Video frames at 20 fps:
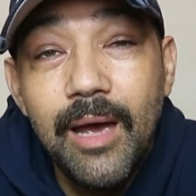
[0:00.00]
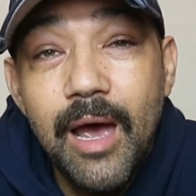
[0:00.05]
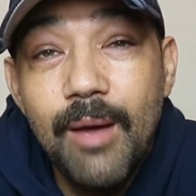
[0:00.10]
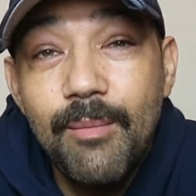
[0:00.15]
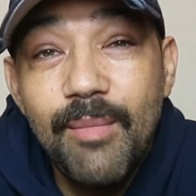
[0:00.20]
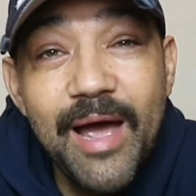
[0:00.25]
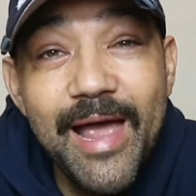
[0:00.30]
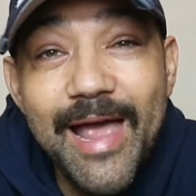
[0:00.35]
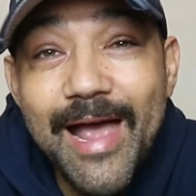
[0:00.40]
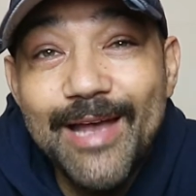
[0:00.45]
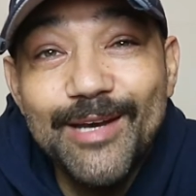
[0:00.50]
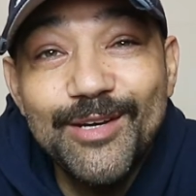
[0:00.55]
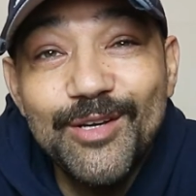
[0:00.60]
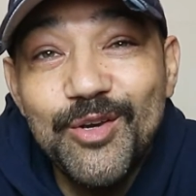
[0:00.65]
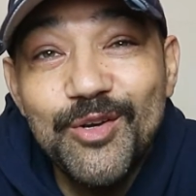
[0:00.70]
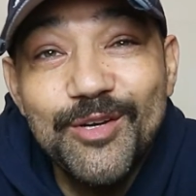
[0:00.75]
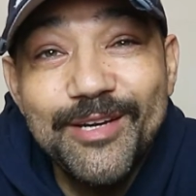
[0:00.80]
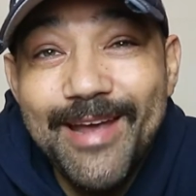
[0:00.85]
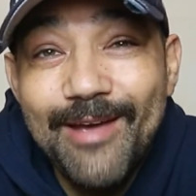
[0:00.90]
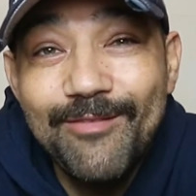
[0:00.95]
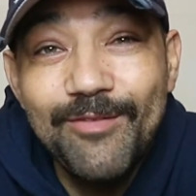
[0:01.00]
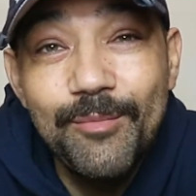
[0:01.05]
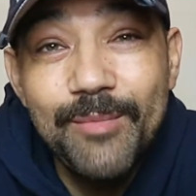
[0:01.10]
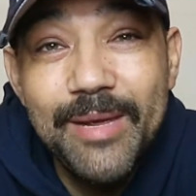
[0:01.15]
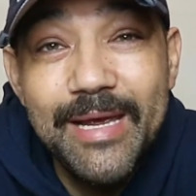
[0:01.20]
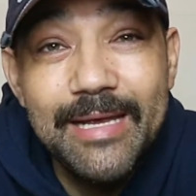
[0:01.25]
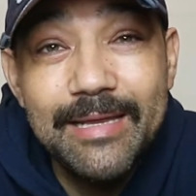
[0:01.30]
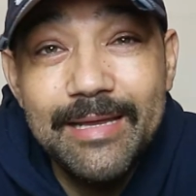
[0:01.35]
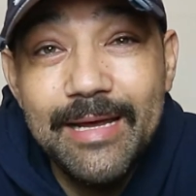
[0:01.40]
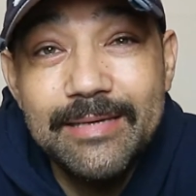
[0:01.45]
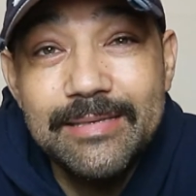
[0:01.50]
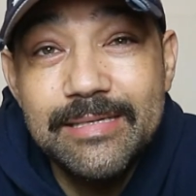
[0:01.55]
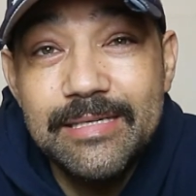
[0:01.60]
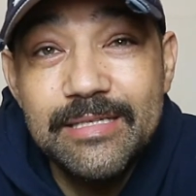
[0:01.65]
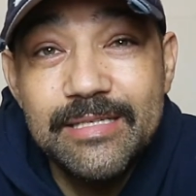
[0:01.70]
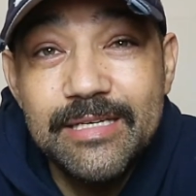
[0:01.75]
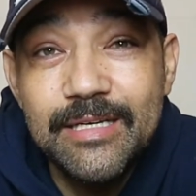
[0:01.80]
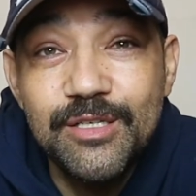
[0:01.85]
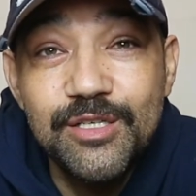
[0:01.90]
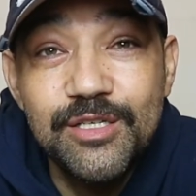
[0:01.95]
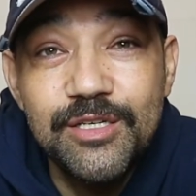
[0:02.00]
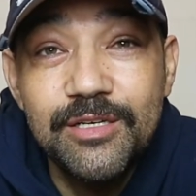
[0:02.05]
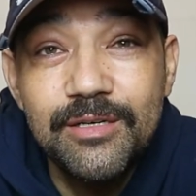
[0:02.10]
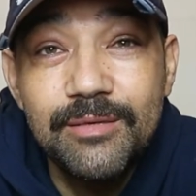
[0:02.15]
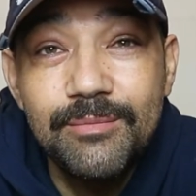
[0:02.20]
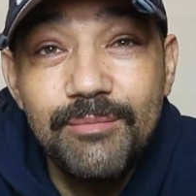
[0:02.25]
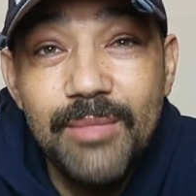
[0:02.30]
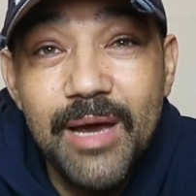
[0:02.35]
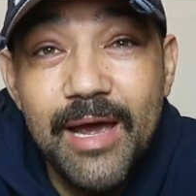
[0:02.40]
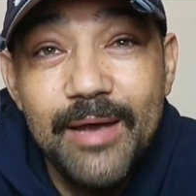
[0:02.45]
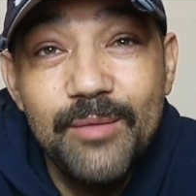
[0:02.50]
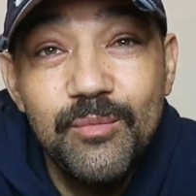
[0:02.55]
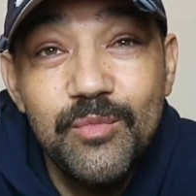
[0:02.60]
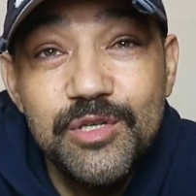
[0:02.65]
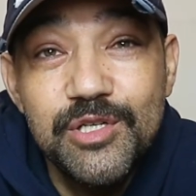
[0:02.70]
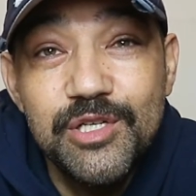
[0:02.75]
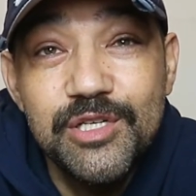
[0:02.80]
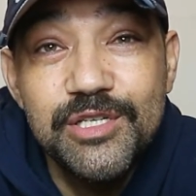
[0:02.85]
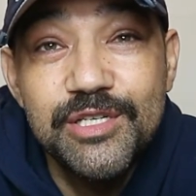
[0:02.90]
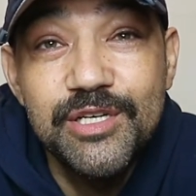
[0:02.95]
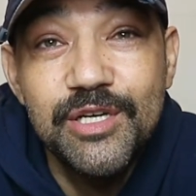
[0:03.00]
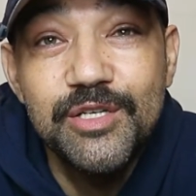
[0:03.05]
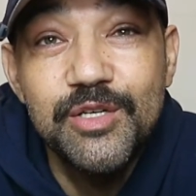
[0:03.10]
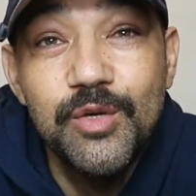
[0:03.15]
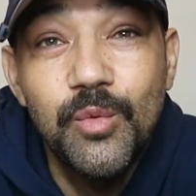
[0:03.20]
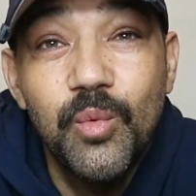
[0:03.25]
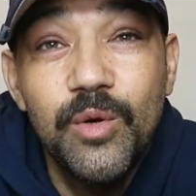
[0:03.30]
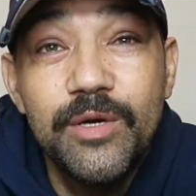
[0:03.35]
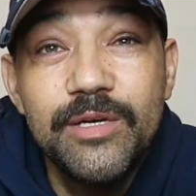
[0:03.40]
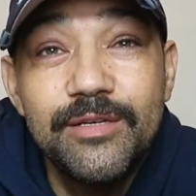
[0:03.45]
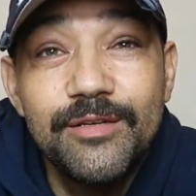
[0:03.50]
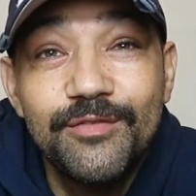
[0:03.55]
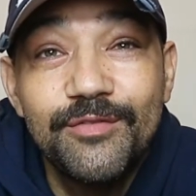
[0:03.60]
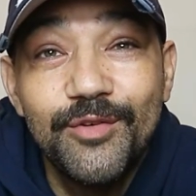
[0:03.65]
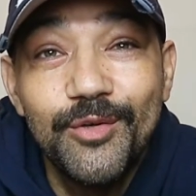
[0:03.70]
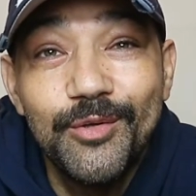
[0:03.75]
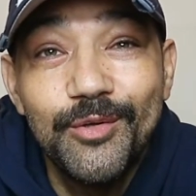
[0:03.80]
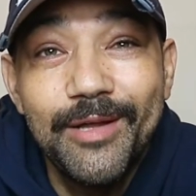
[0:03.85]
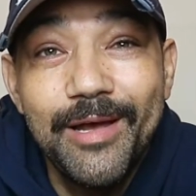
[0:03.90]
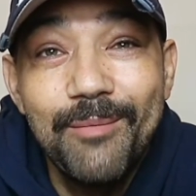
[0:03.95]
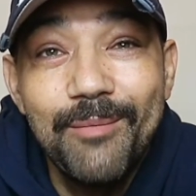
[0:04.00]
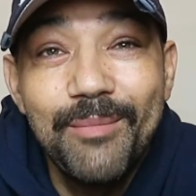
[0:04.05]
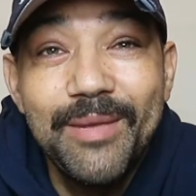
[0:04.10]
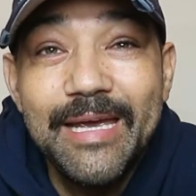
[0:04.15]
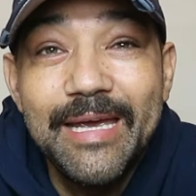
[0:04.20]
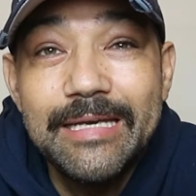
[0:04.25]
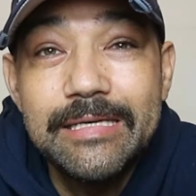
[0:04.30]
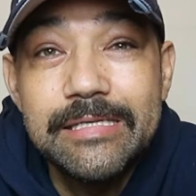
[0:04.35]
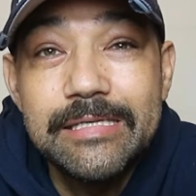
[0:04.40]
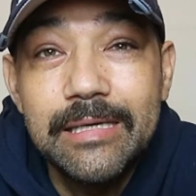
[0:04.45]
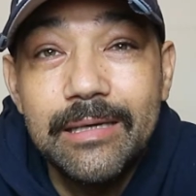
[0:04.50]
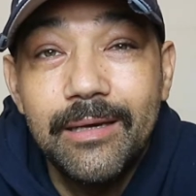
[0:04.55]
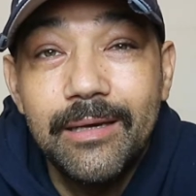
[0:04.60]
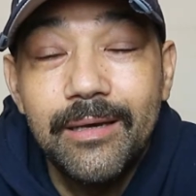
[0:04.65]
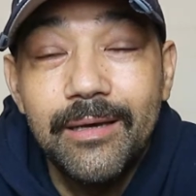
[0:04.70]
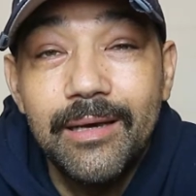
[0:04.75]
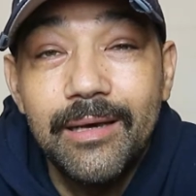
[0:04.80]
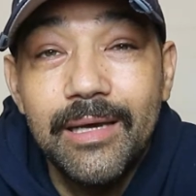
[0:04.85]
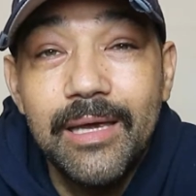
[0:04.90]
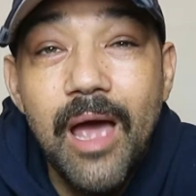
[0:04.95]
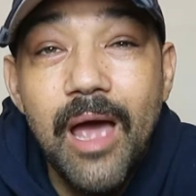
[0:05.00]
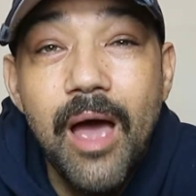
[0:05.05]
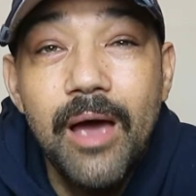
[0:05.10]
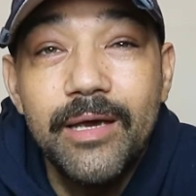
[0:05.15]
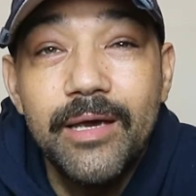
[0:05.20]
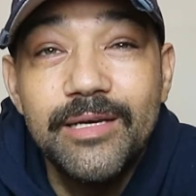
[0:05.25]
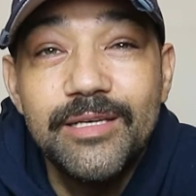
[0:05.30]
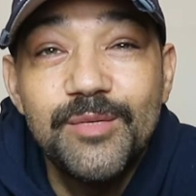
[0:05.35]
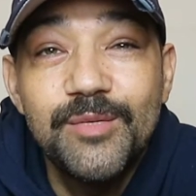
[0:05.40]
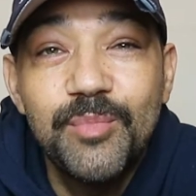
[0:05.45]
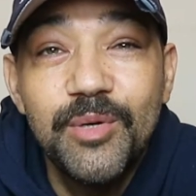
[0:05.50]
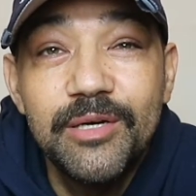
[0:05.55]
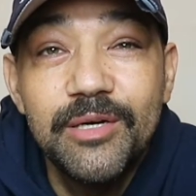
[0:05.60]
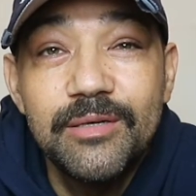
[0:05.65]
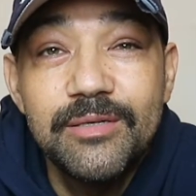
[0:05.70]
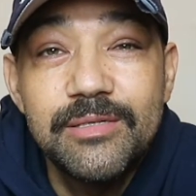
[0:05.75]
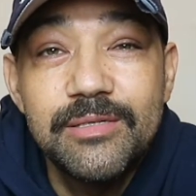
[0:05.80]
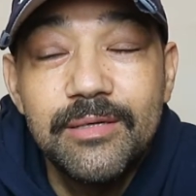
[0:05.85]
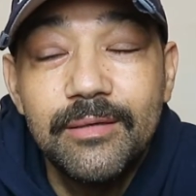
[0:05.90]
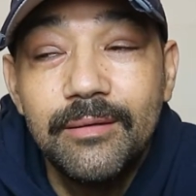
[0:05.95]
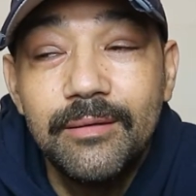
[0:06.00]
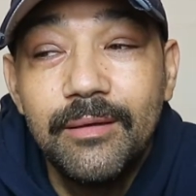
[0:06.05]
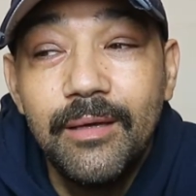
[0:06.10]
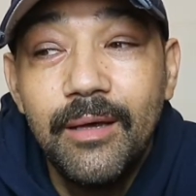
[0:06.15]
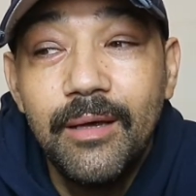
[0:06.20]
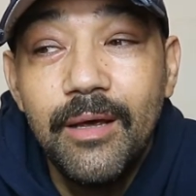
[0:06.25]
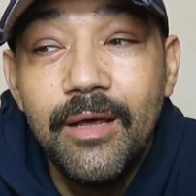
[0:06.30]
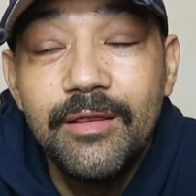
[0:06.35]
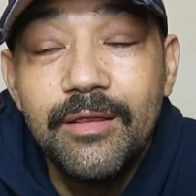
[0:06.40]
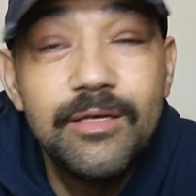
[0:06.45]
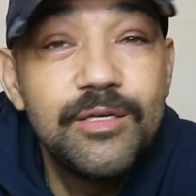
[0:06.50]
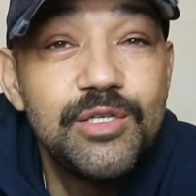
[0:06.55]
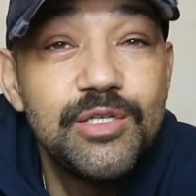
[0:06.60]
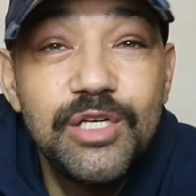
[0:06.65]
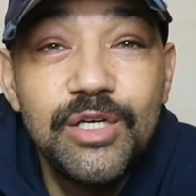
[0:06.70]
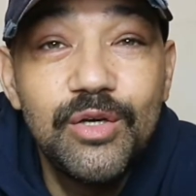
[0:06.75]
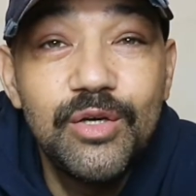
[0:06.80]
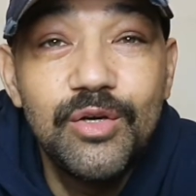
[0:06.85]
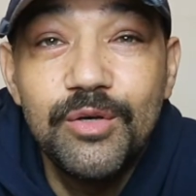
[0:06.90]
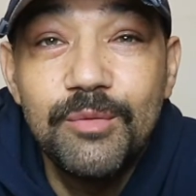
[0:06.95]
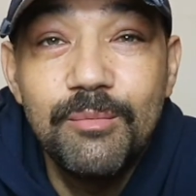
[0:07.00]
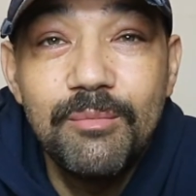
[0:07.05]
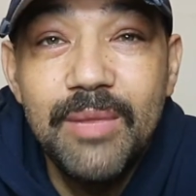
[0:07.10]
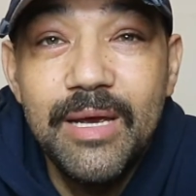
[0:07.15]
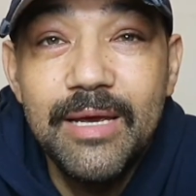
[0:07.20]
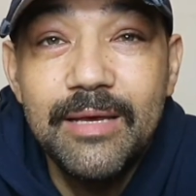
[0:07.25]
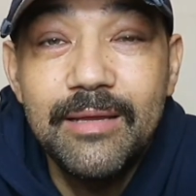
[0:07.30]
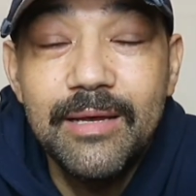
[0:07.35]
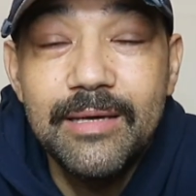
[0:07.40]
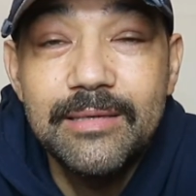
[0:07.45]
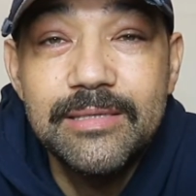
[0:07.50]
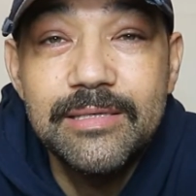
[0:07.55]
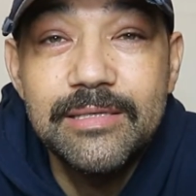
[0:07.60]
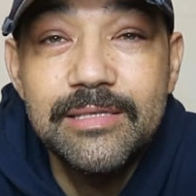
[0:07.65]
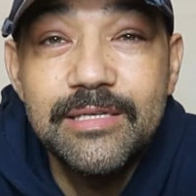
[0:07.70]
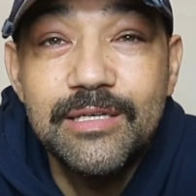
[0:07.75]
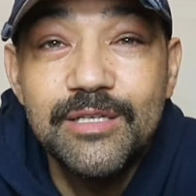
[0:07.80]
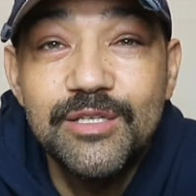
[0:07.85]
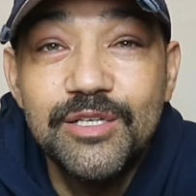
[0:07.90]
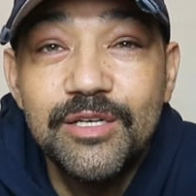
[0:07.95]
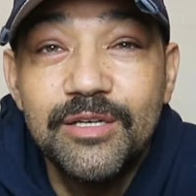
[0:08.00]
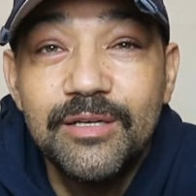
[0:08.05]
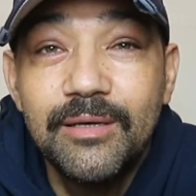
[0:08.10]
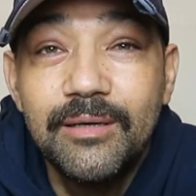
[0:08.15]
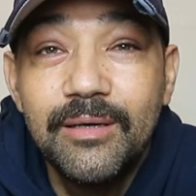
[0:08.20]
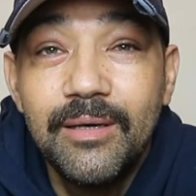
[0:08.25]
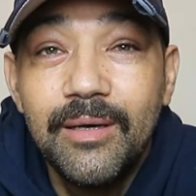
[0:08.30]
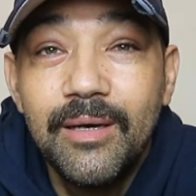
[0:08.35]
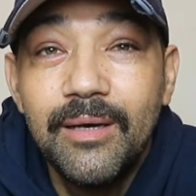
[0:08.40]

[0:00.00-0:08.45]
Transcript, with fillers: And my aunt could never make that decision. My aunt was just such a wonderful, amazing, kind person that she couldn't make that decision.